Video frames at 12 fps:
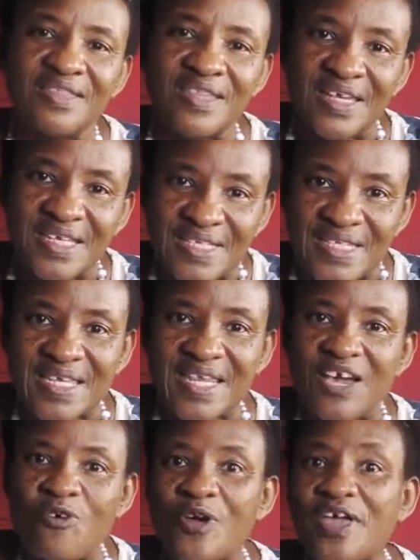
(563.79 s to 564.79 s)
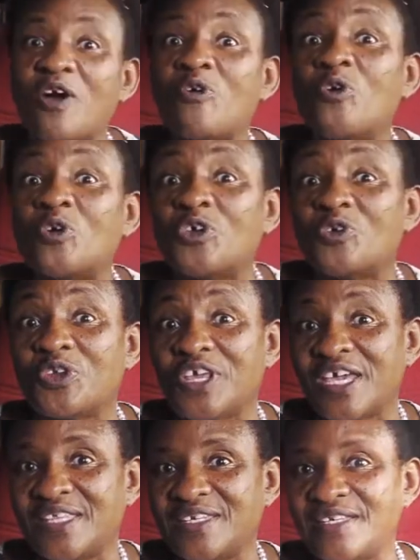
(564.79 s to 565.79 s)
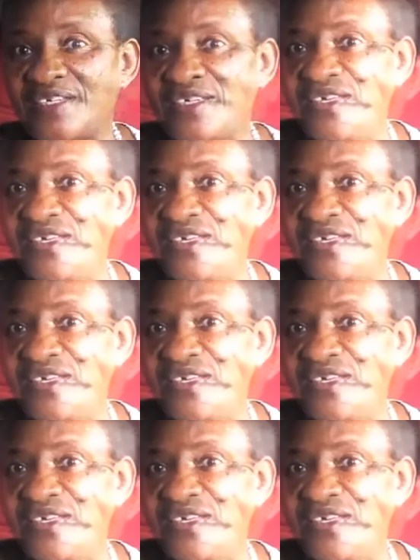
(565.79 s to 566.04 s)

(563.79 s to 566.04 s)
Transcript: there is clay where God created